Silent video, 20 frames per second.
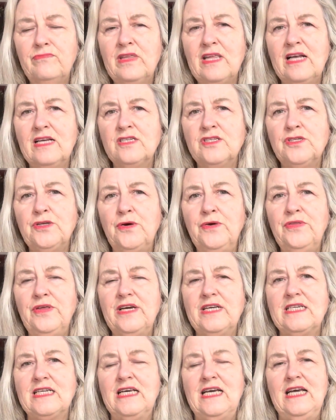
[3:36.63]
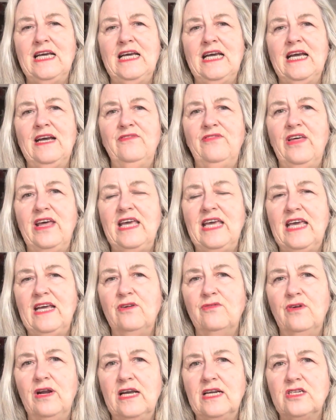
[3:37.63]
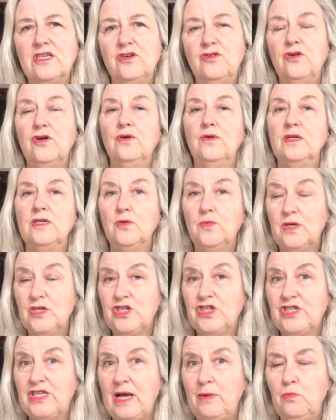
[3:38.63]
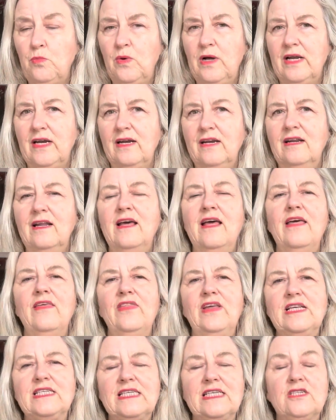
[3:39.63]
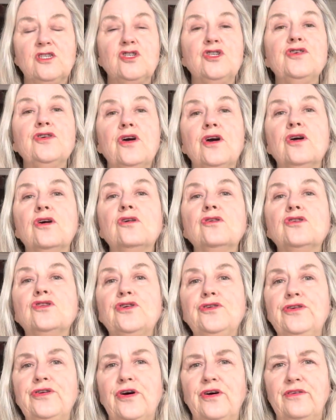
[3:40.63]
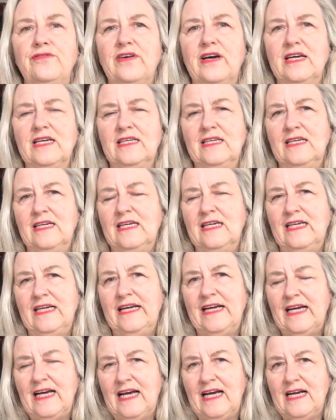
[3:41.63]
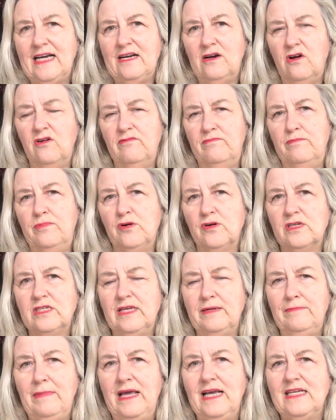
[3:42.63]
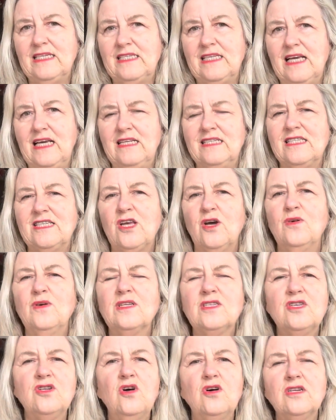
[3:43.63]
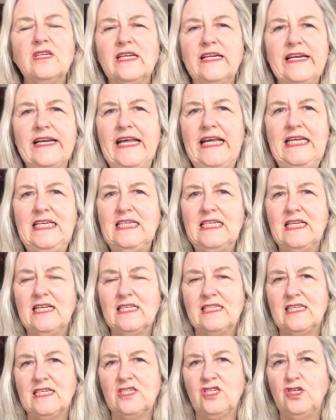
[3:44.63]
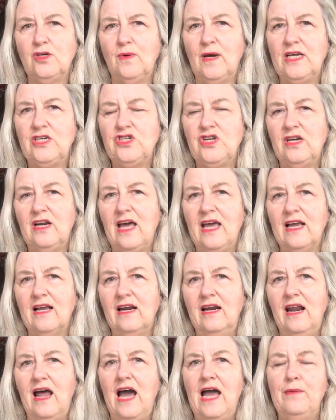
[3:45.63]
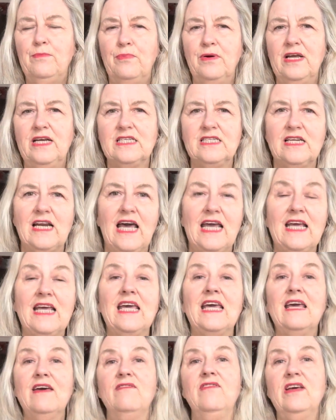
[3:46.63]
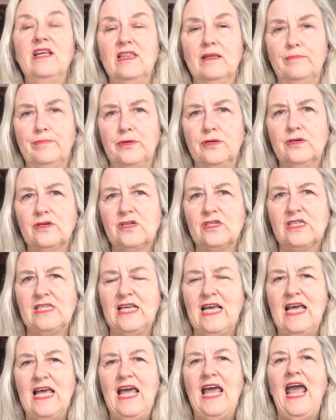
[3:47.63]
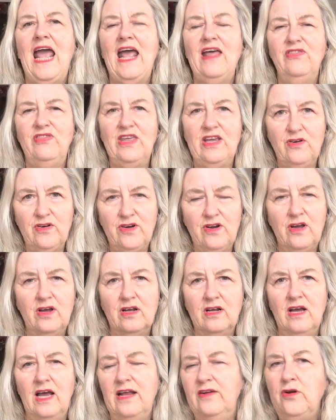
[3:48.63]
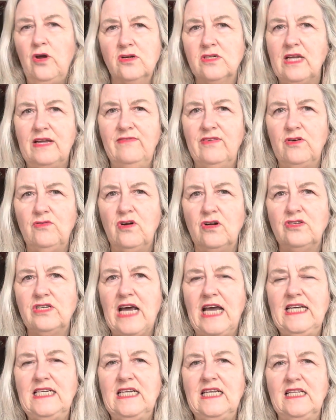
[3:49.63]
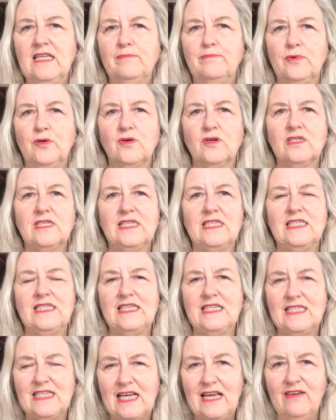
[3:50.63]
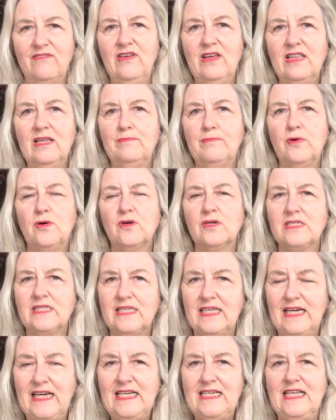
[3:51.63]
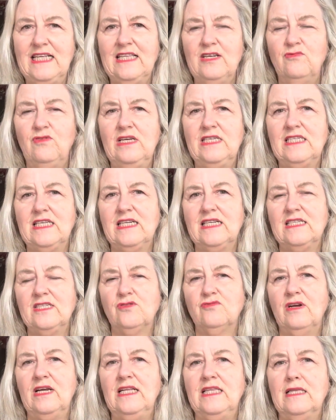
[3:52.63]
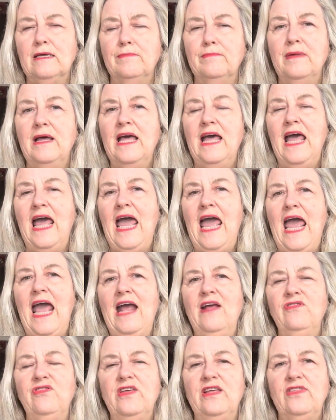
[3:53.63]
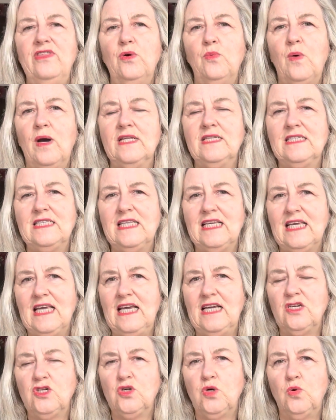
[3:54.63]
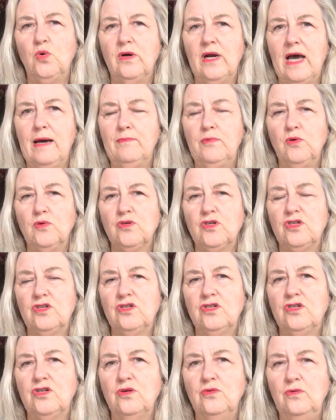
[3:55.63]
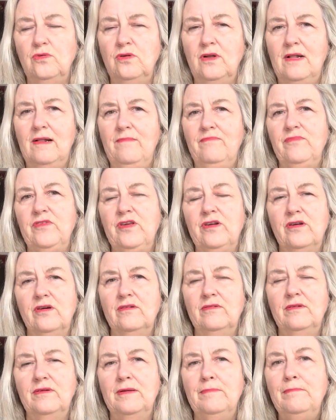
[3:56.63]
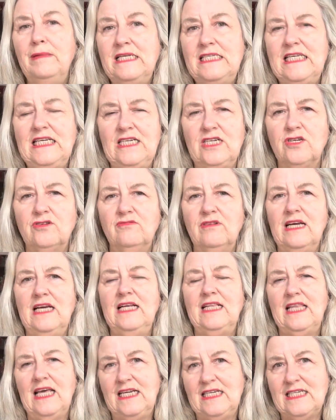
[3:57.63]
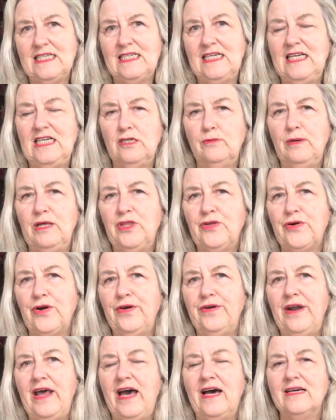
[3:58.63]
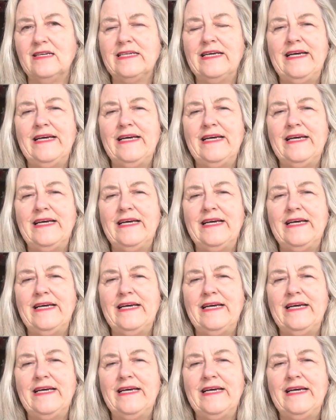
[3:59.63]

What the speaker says: so that if they get wrecked and ruined, which some will, there's a good turnover of books and magazines. So it's not a lending situation like a library. It's like giving the books and then not even rotating the books. It's just giving the books, letting the residents read them, and then the ones that get torn up or too, messy to read, they just need to be thrown out.